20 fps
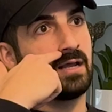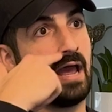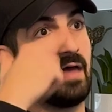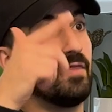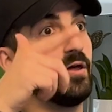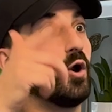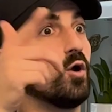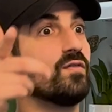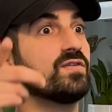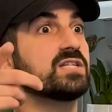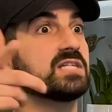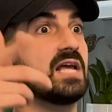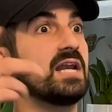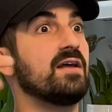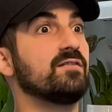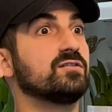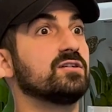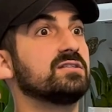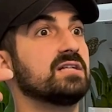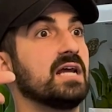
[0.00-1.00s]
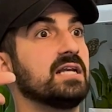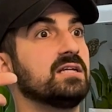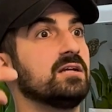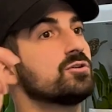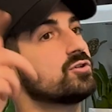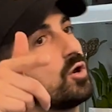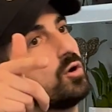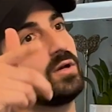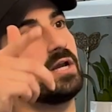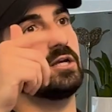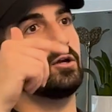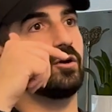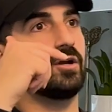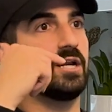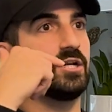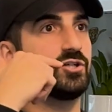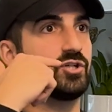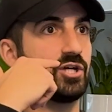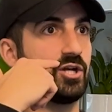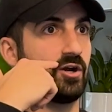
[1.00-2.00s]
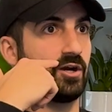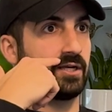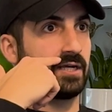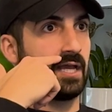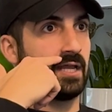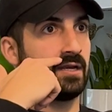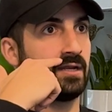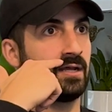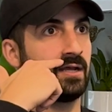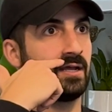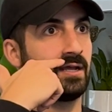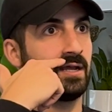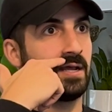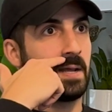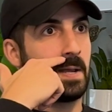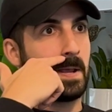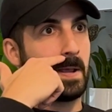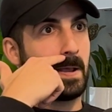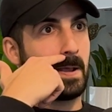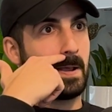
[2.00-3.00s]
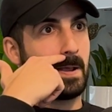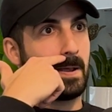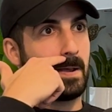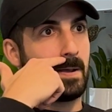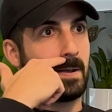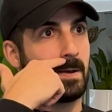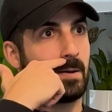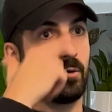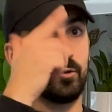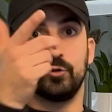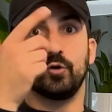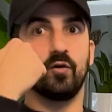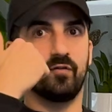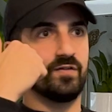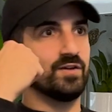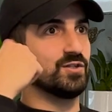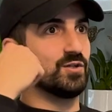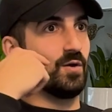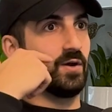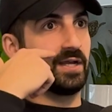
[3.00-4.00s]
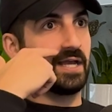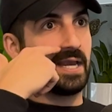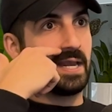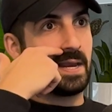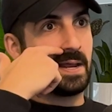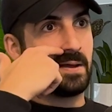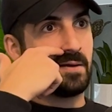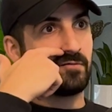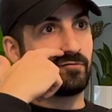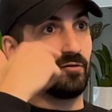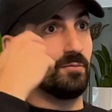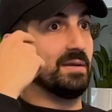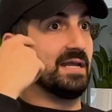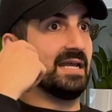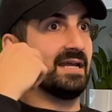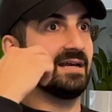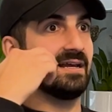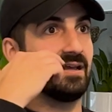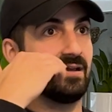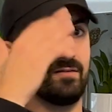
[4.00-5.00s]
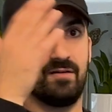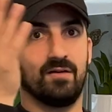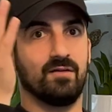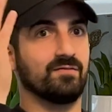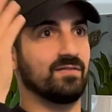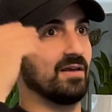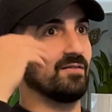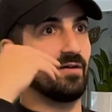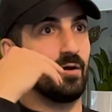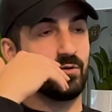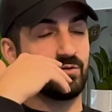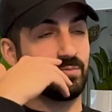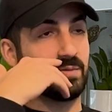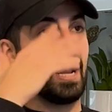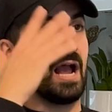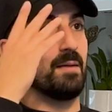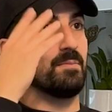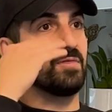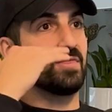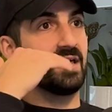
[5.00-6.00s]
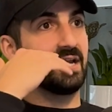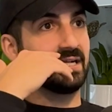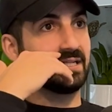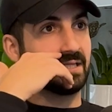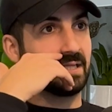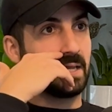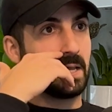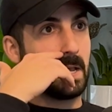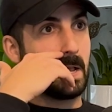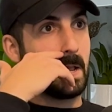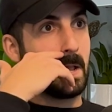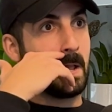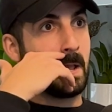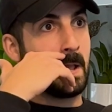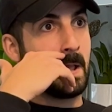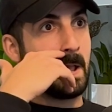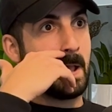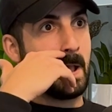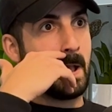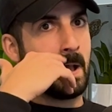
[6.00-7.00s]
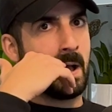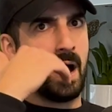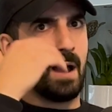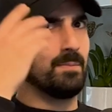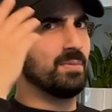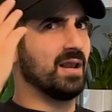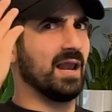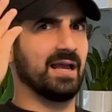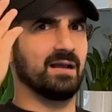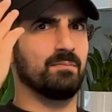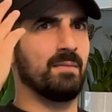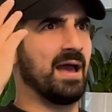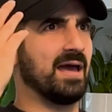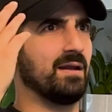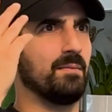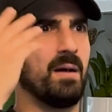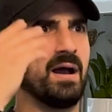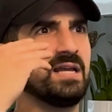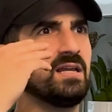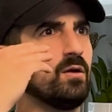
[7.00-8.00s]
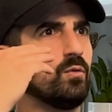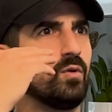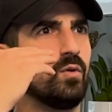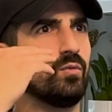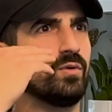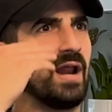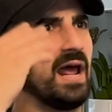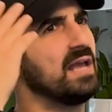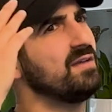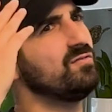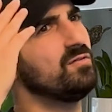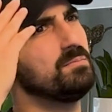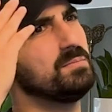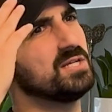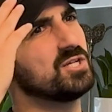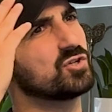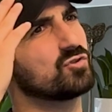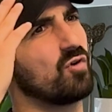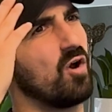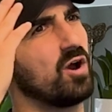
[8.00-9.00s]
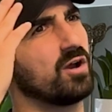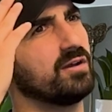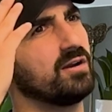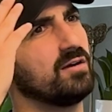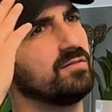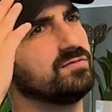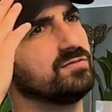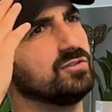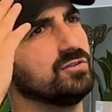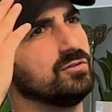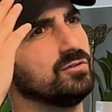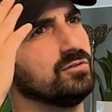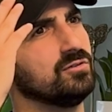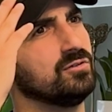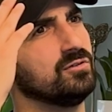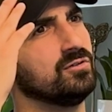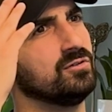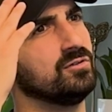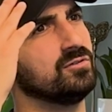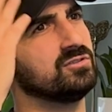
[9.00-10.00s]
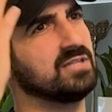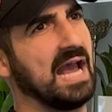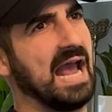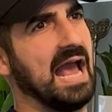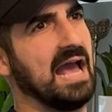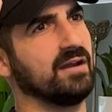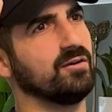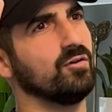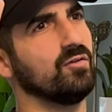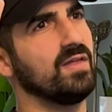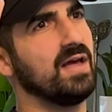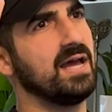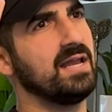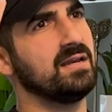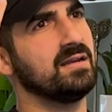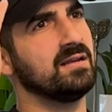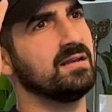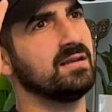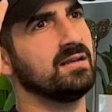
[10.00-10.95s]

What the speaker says: And then all of a sudden after 10 years, okay, you're an engineer again. Or you're a physio again. For me, if I was me hypothetically. I'd be like, man, would I even be strong enough to handle that?